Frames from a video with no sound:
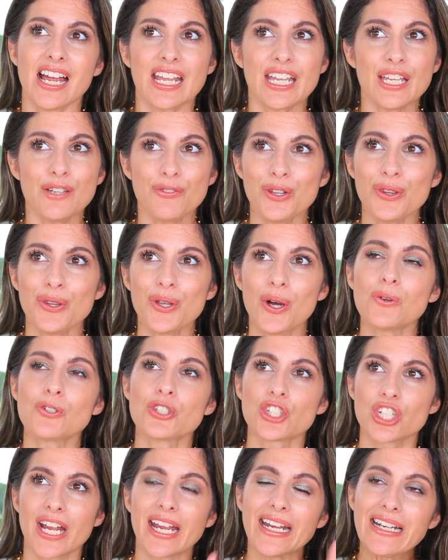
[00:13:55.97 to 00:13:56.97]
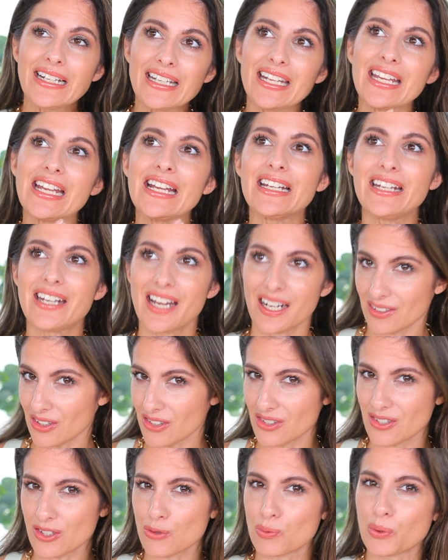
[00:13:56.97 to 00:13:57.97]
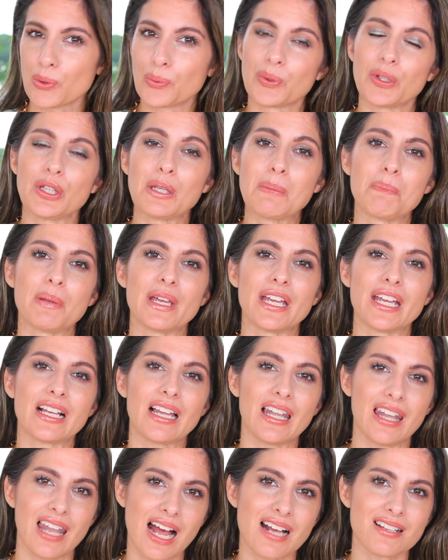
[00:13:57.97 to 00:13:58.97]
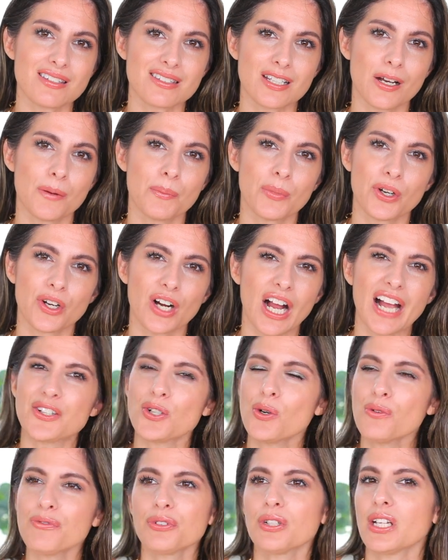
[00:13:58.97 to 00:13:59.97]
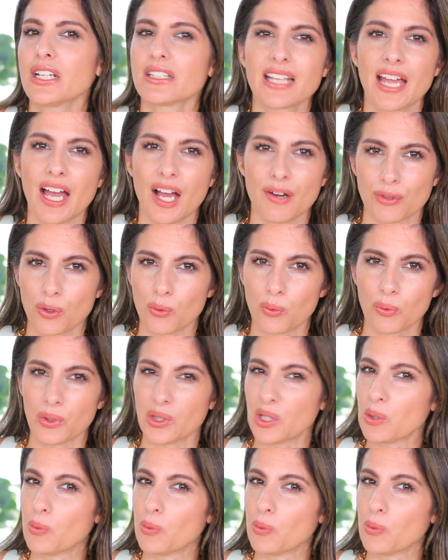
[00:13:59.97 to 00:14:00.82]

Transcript: even though chain link necklaces were really big last summer, I don't feel like they ever really